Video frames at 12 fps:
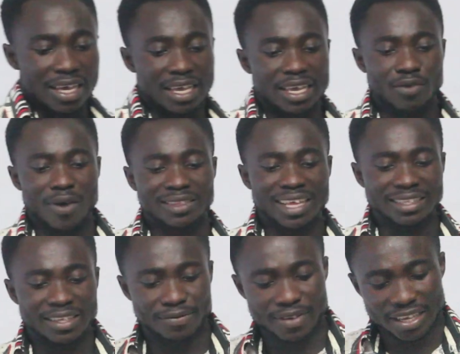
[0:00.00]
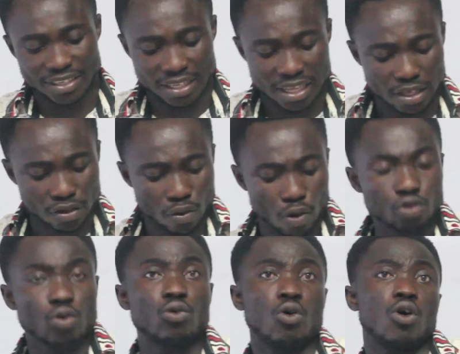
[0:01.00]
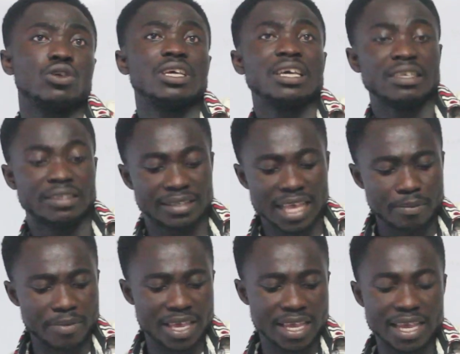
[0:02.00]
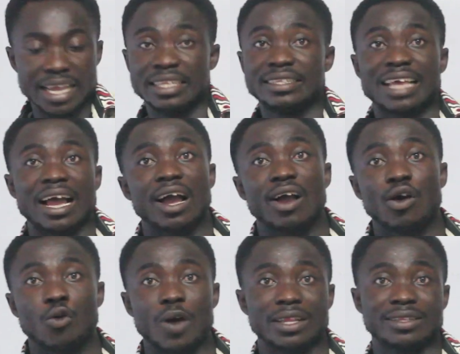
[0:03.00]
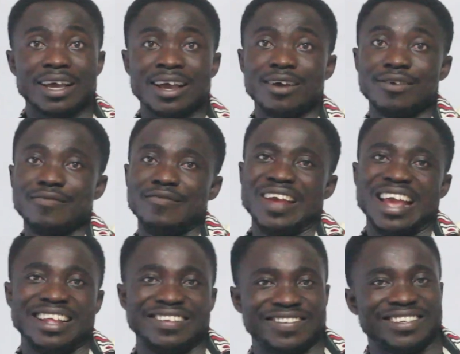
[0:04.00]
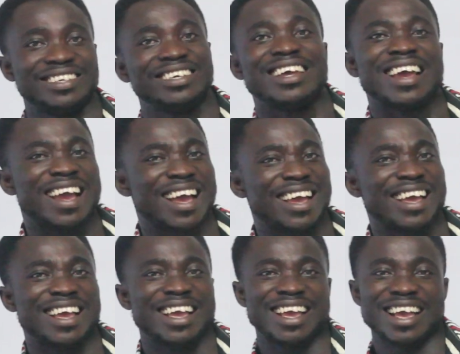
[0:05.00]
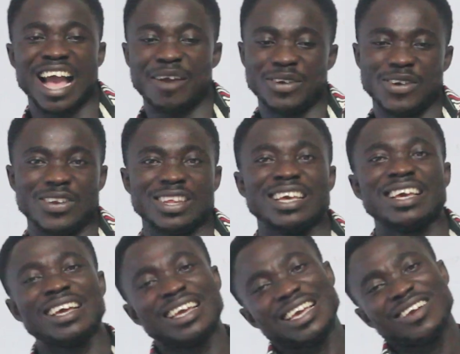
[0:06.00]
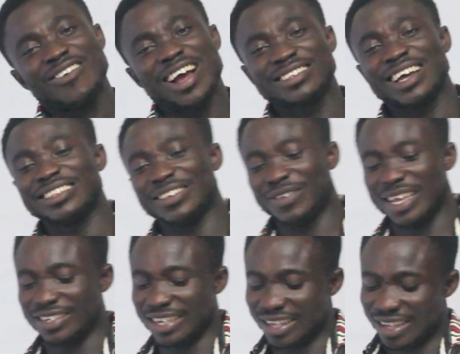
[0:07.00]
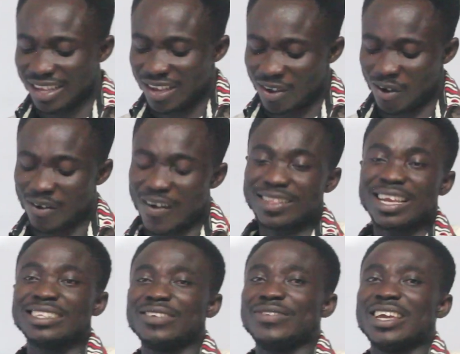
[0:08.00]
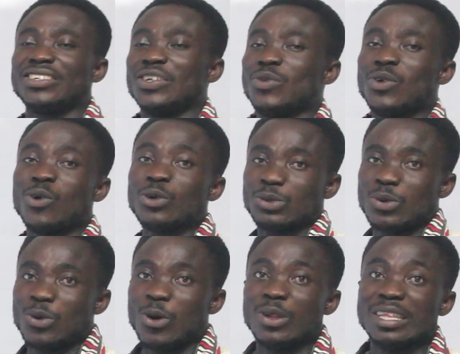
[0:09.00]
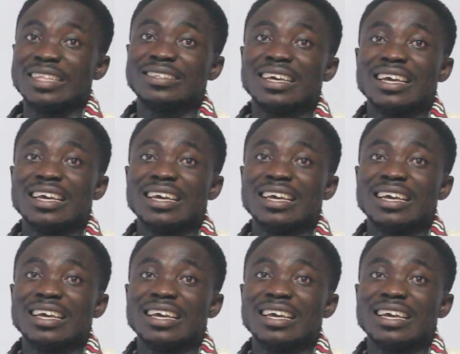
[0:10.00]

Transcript: In quartile deviation, it is also called semi-interquartile range. Are we good? In quartile deviation, we also call it